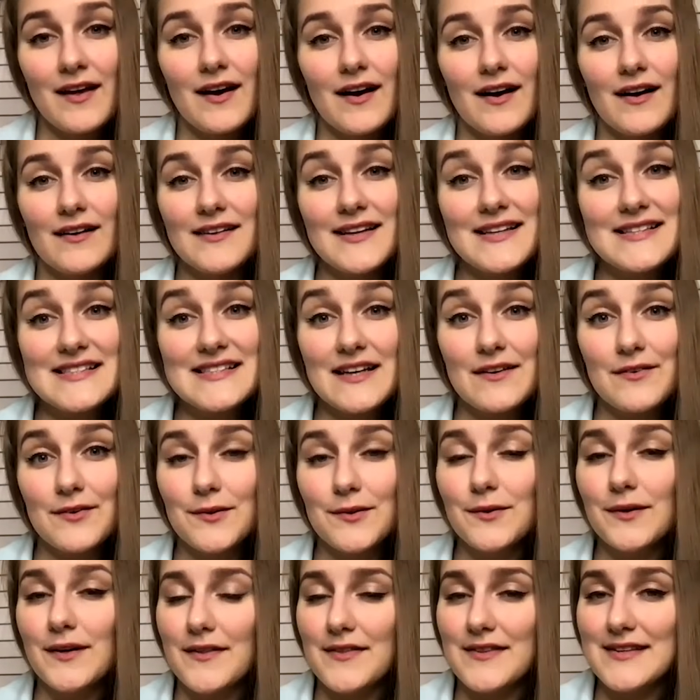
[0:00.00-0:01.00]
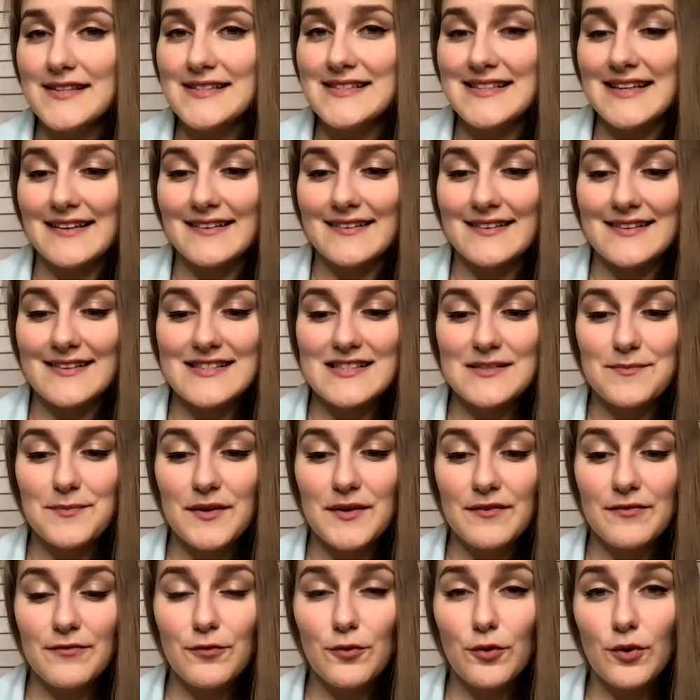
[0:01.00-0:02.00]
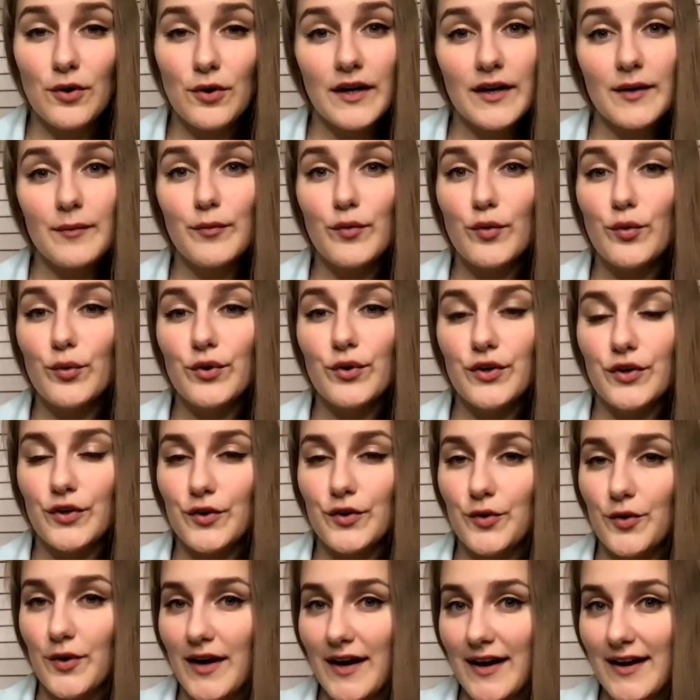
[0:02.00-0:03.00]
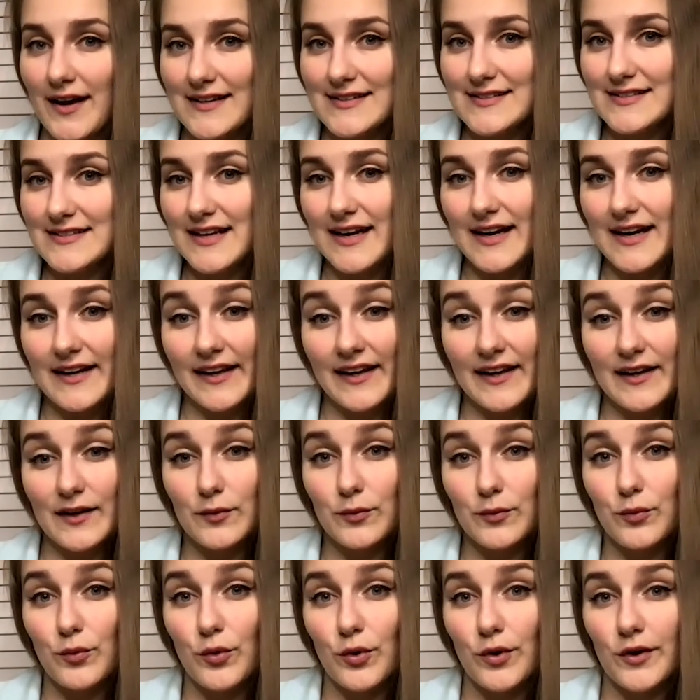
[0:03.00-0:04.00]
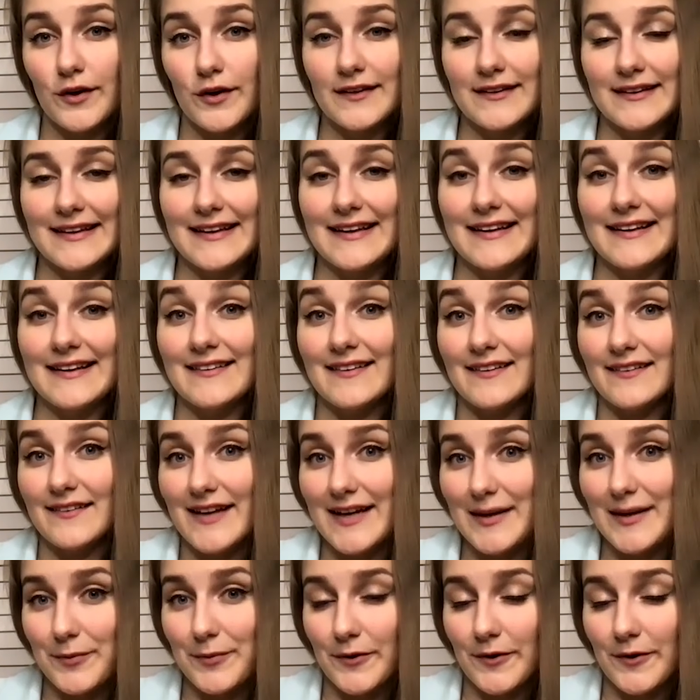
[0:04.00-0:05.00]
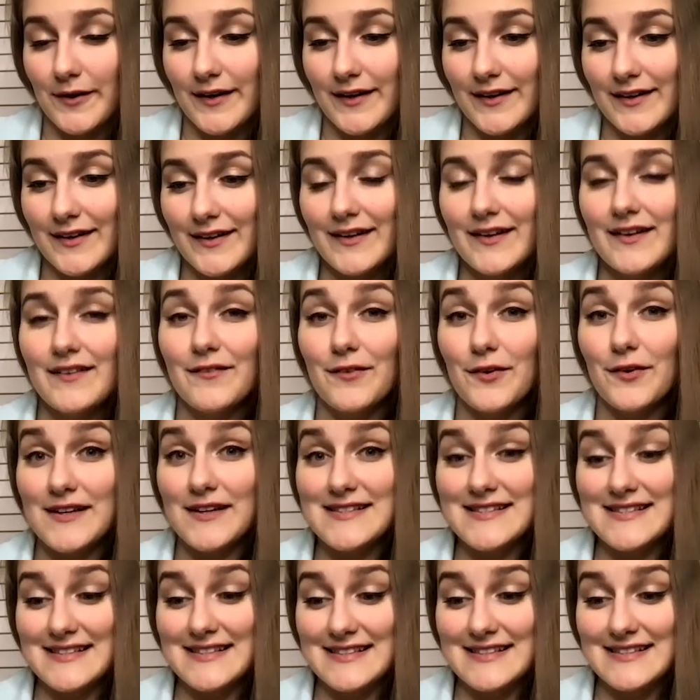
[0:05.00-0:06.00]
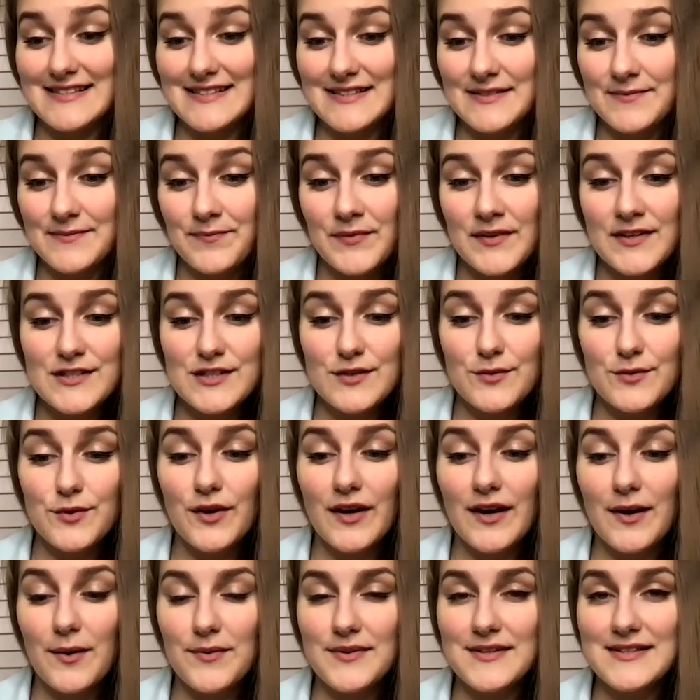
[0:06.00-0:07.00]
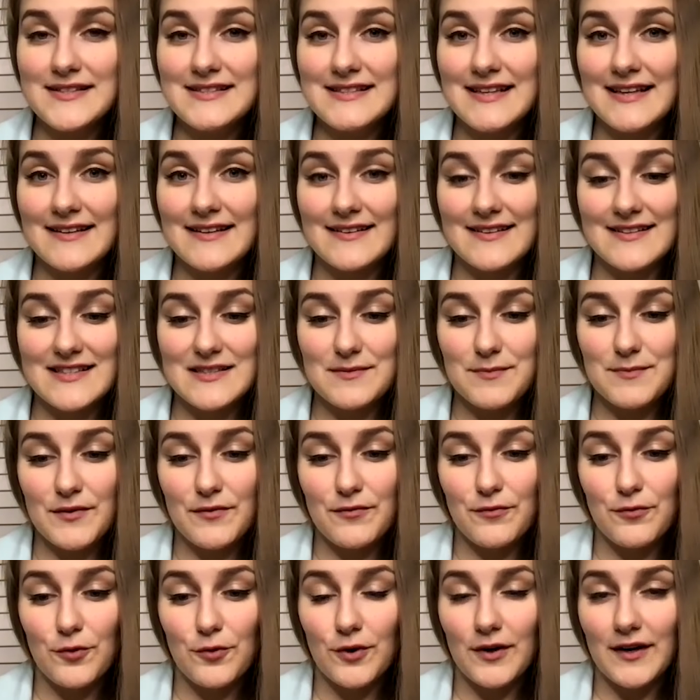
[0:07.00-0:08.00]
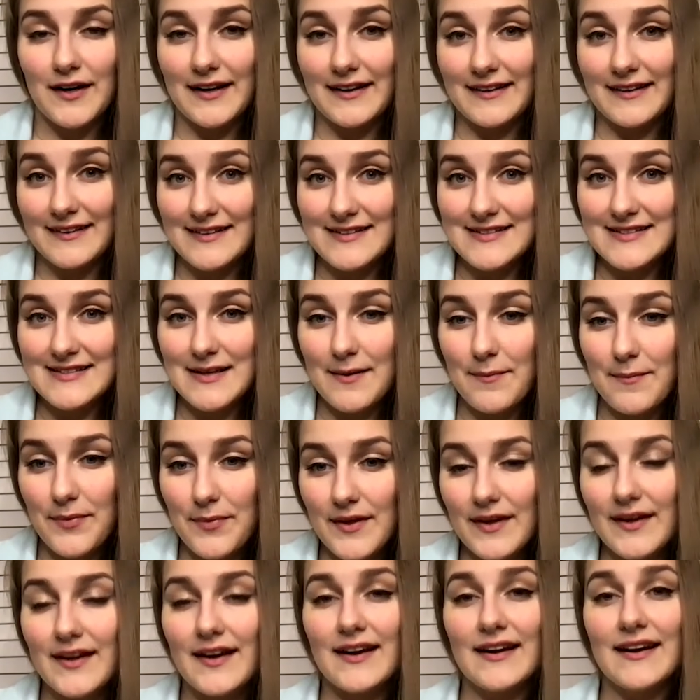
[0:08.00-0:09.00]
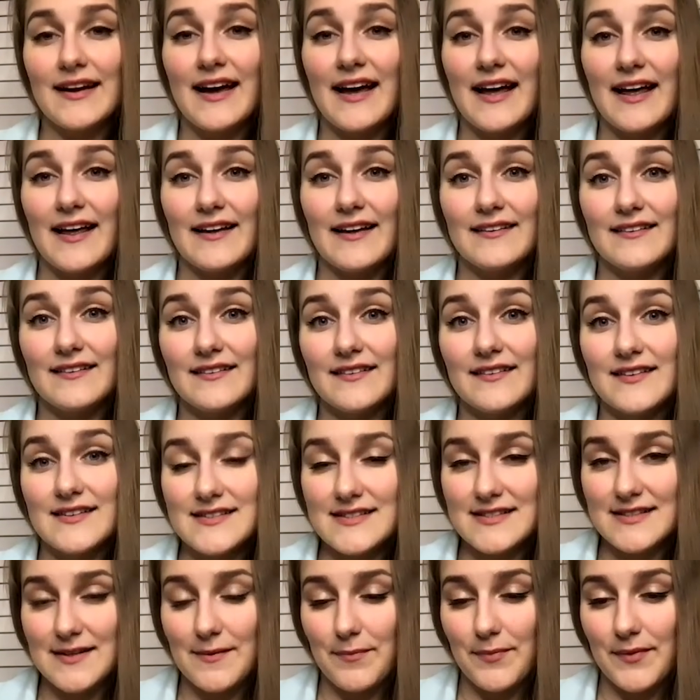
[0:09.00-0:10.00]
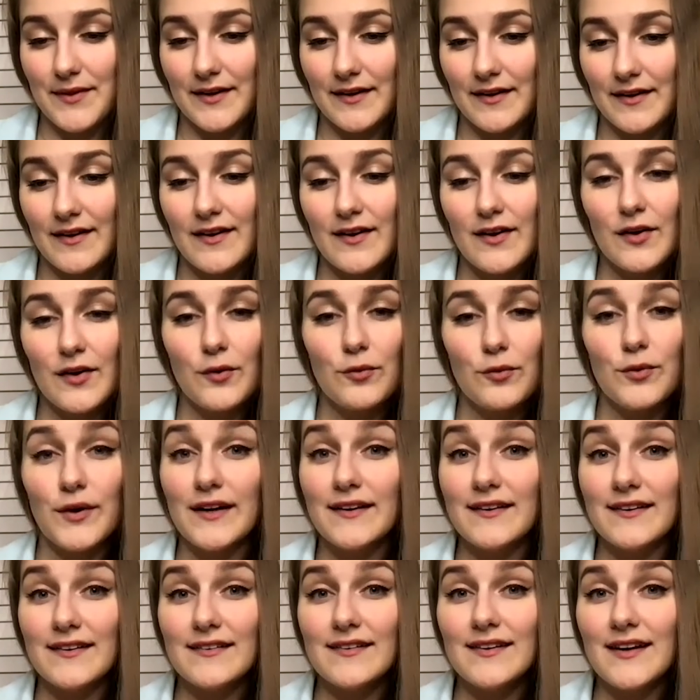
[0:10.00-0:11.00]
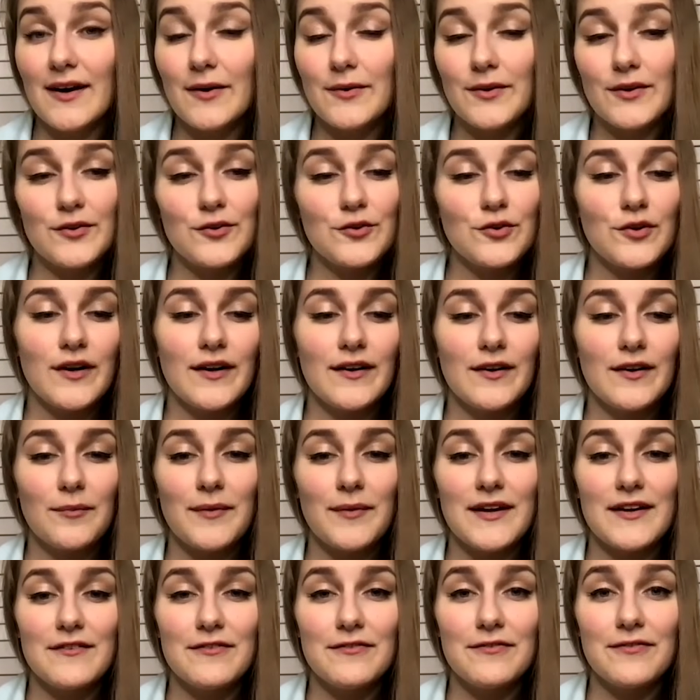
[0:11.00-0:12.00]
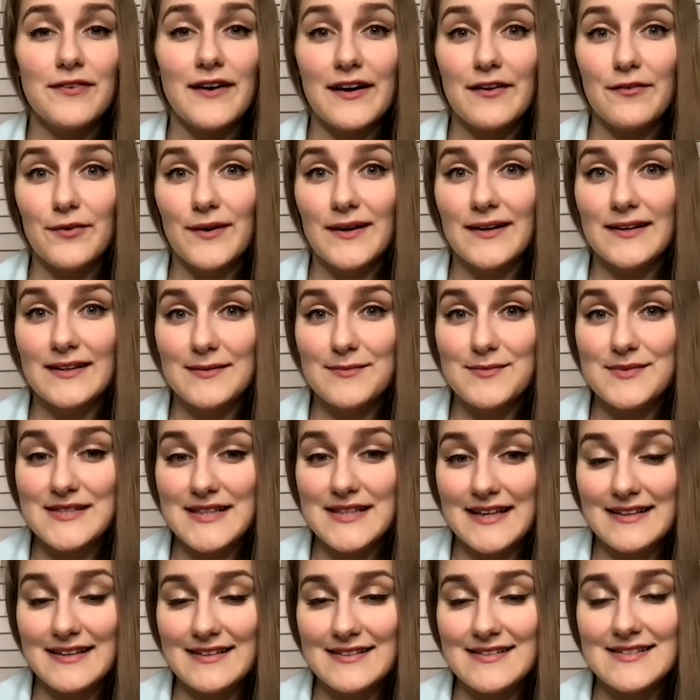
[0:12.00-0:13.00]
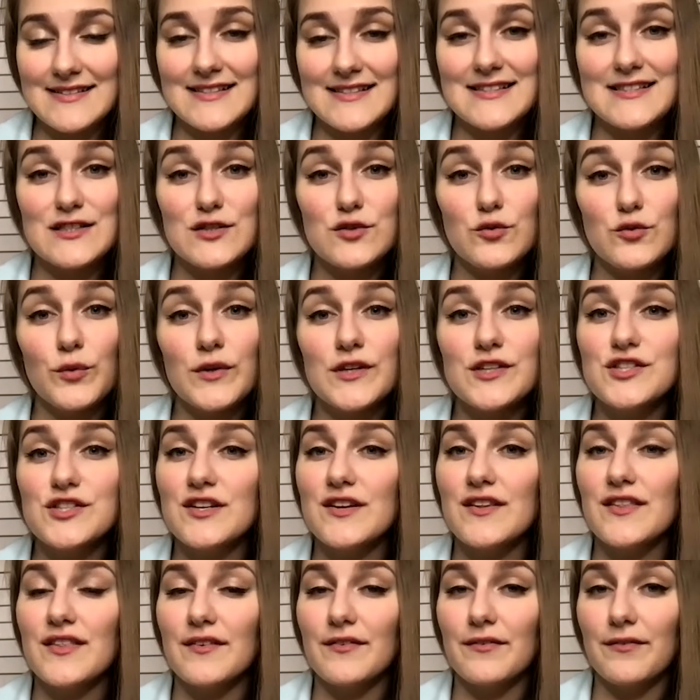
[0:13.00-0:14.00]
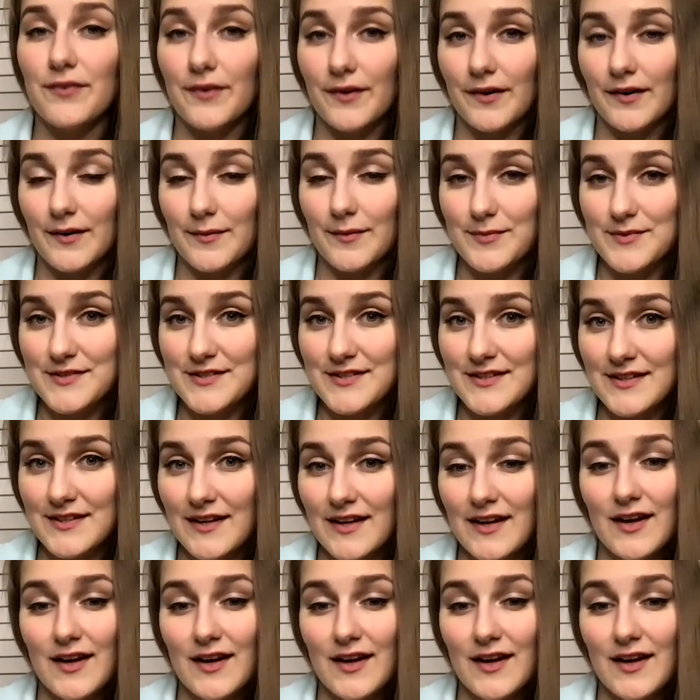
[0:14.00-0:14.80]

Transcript: Let's have a look at this sentence. Before I moved to US, I had worked in a library, for instance. So you have this sentence, before I did something, I had done something. Write it down and try to make 5 random sentences, switching the verbs,